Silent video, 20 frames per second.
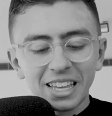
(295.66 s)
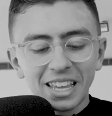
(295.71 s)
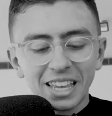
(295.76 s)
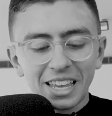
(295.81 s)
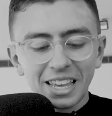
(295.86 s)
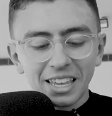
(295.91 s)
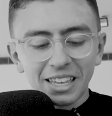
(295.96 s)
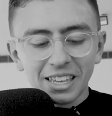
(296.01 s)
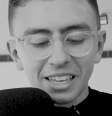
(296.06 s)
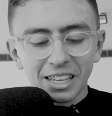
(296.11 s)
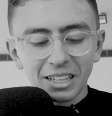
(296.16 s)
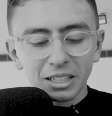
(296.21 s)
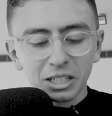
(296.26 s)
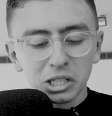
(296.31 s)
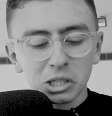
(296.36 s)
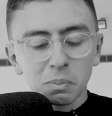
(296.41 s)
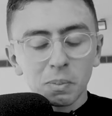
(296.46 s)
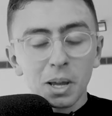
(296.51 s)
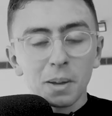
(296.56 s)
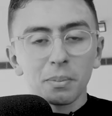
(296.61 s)
In
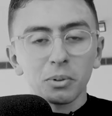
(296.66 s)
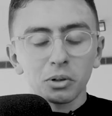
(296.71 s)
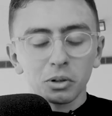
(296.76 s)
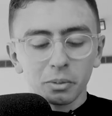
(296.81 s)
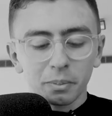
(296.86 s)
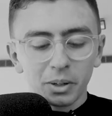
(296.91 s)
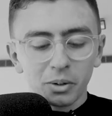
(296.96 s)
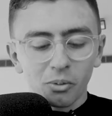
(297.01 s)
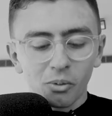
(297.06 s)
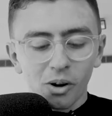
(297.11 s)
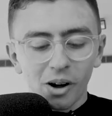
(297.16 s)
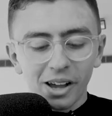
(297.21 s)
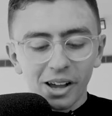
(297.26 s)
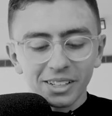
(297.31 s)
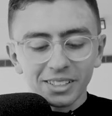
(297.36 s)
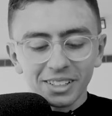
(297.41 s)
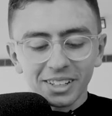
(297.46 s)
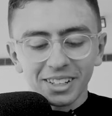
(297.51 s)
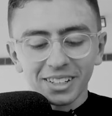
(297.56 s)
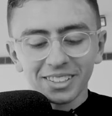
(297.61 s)
Gillage, people are a bit
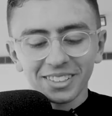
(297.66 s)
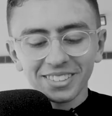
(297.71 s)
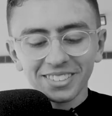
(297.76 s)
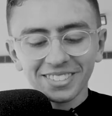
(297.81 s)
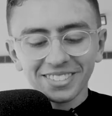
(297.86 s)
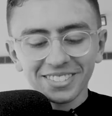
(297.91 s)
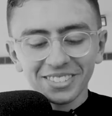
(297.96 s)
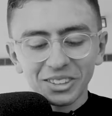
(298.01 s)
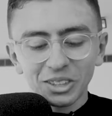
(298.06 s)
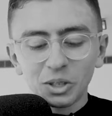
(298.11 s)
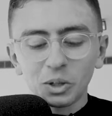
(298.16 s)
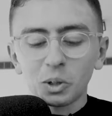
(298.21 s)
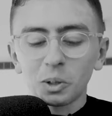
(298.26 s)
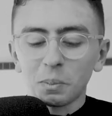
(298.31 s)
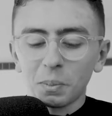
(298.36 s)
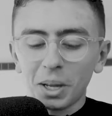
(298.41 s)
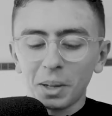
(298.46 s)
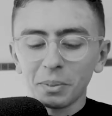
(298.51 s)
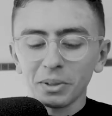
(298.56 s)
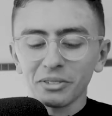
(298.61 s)
wiser. The good
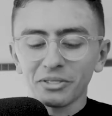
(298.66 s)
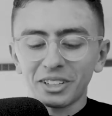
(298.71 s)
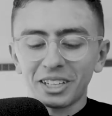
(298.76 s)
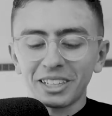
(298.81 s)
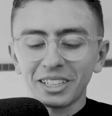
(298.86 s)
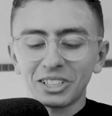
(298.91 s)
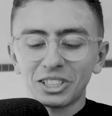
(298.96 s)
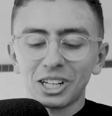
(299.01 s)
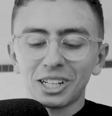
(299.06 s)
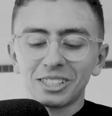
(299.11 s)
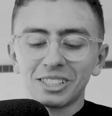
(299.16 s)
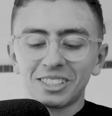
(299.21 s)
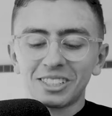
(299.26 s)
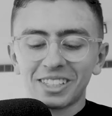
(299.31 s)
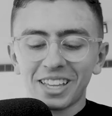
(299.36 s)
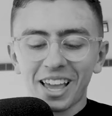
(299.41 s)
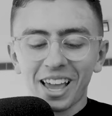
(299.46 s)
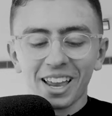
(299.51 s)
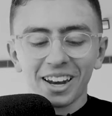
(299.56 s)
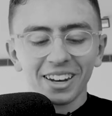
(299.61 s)
people of Gillage
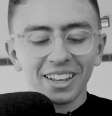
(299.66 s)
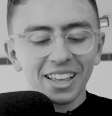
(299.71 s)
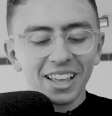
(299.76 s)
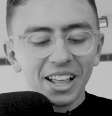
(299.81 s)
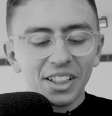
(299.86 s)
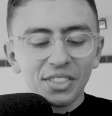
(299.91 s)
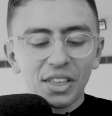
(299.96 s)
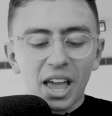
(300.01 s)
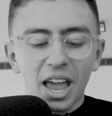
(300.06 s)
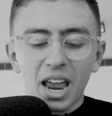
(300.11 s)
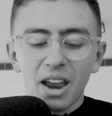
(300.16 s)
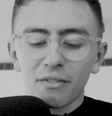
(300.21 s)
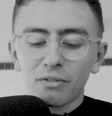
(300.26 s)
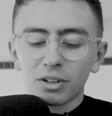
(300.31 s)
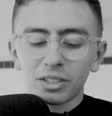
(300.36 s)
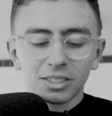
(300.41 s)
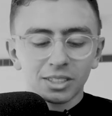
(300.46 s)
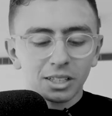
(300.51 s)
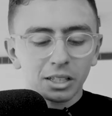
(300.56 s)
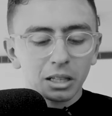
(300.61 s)
understand that every
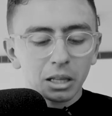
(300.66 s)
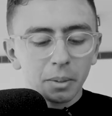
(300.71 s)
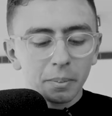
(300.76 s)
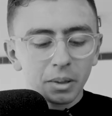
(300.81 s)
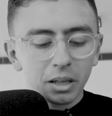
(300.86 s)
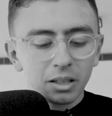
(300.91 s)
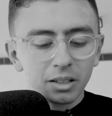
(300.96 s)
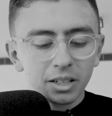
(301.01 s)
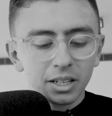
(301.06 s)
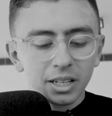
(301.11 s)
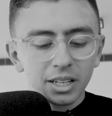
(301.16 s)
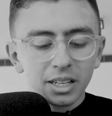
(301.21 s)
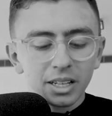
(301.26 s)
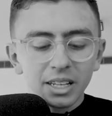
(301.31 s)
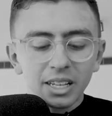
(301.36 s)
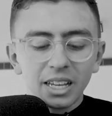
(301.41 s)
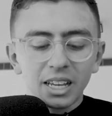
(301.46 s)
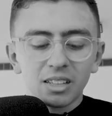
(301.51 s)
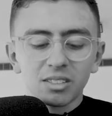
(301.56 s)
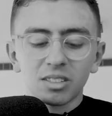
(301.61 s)
single ability
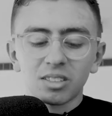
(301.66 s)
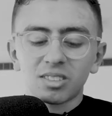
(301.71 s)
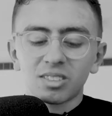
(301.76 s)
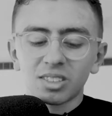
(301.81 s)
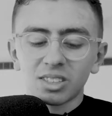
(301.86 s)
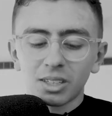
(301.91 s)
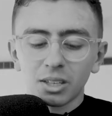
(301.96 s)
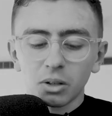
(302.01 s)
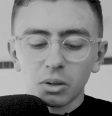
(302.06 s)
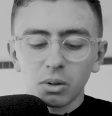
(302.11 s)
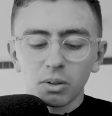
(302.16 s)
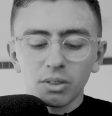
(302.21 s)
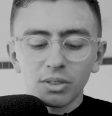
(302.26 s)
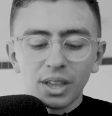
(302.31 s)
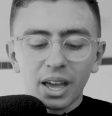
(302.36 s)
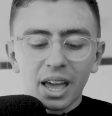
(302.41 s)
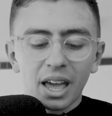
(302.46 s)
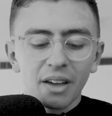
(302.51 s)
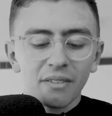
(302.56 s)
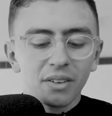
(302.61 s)
is a skill
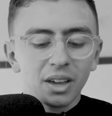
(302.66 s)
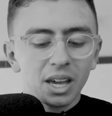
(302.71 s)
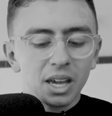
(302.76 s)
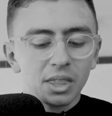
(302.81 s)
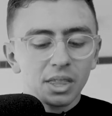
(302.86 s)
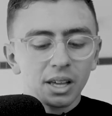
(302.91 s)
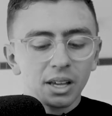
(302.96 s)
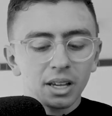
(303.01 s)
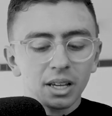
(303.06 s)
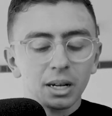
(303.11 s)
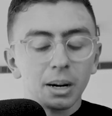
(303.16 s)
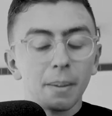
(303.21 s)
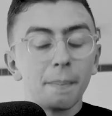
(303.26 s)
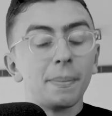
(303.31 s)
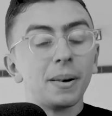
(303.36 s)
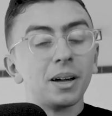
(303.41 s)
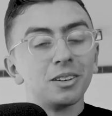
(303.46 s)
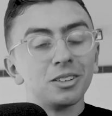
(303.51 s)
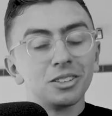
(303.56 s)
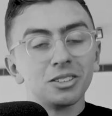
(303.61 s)
they have either in
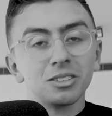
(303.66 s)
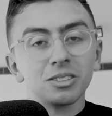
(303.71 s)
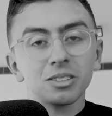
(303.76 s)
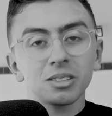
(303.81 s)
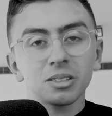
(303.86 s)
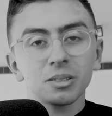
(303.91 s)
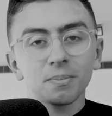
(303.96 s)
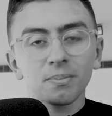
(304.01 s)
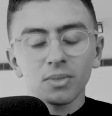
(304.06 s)
abundance